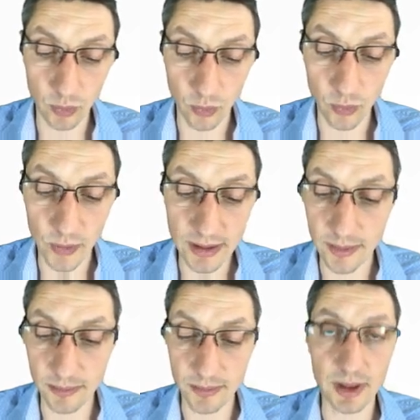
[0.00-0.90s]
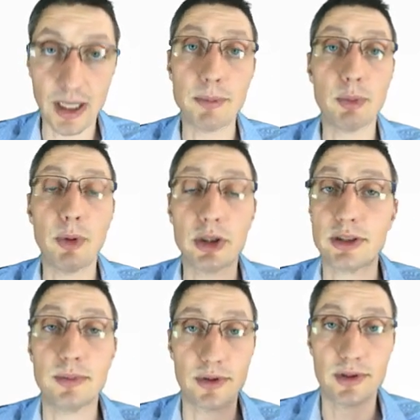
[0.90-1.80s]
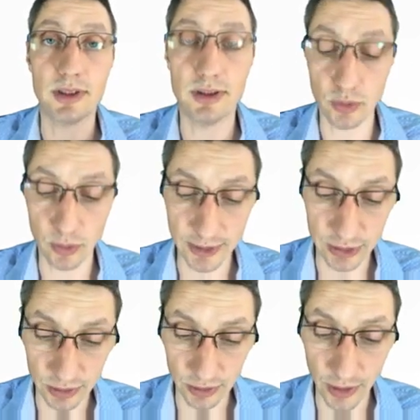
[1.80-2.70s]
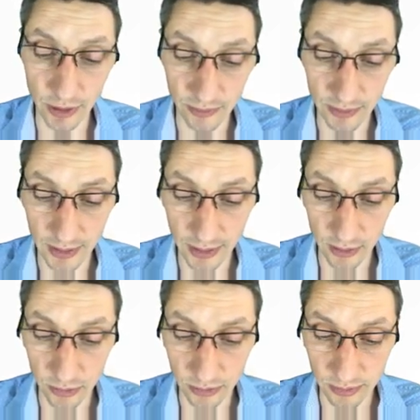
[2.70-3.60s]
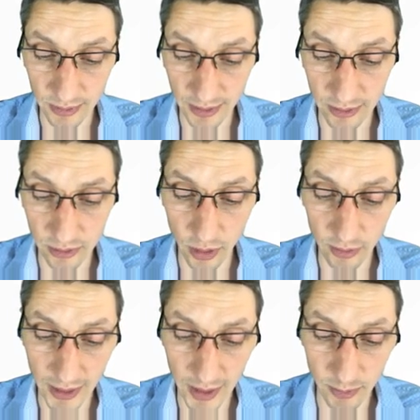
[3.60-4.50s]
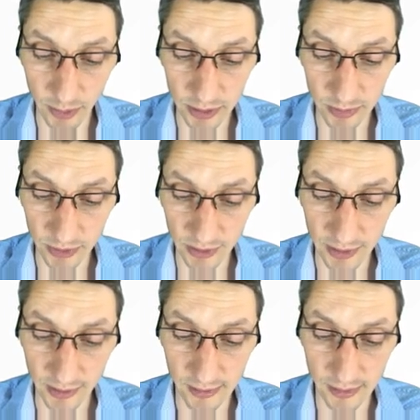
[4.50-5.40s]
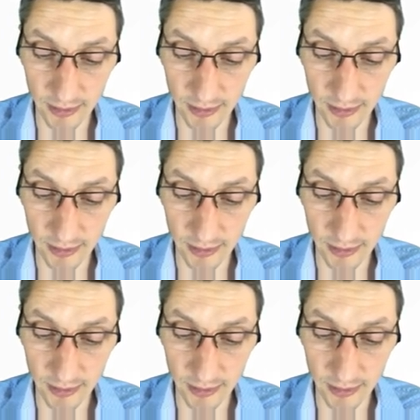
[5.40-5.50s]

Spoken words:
win a hippopotamus, if you wish, You can draw a hippopotamus here.